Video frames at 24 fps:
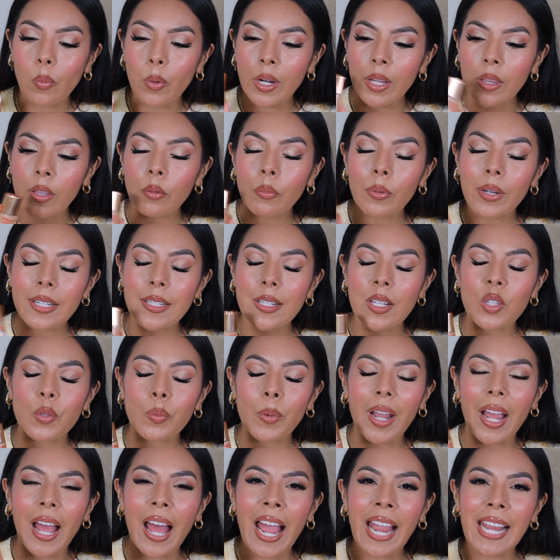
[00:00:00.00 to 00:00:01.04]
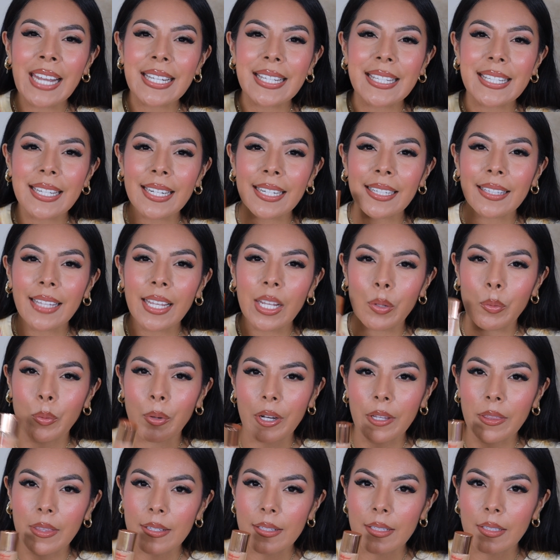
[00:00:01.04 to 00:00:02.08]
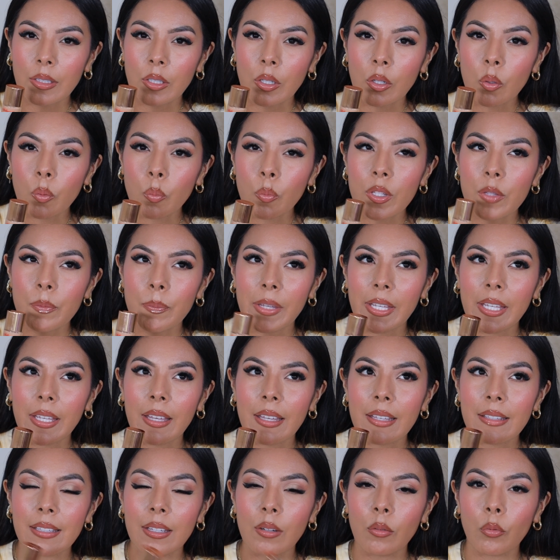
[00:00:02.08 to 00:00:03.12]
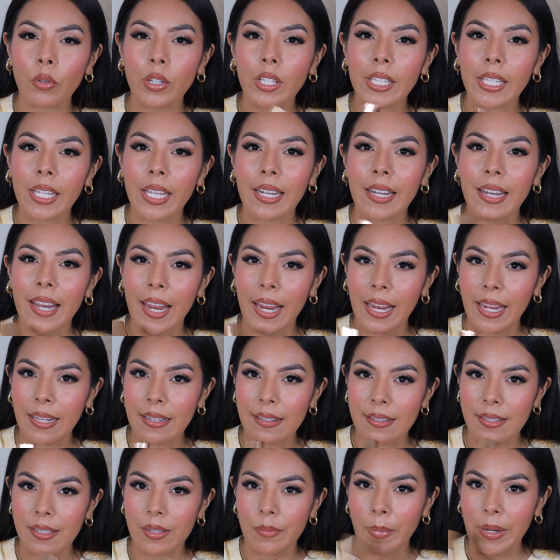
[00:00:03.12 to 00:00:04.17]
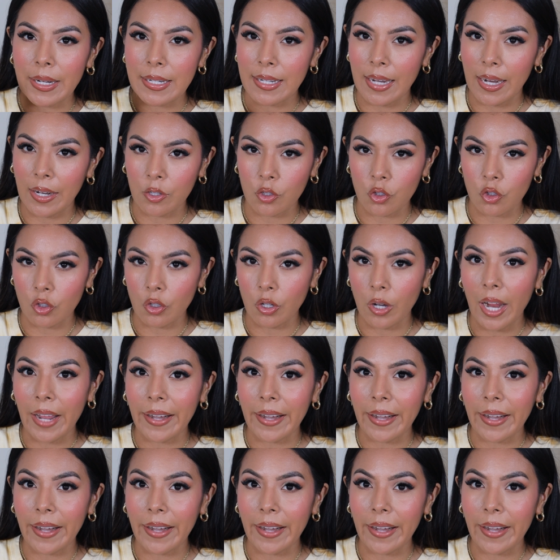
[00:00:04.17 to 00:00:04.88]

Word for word: one of the reasons why I didn't like wearing this alone was because it really enhanced my texture.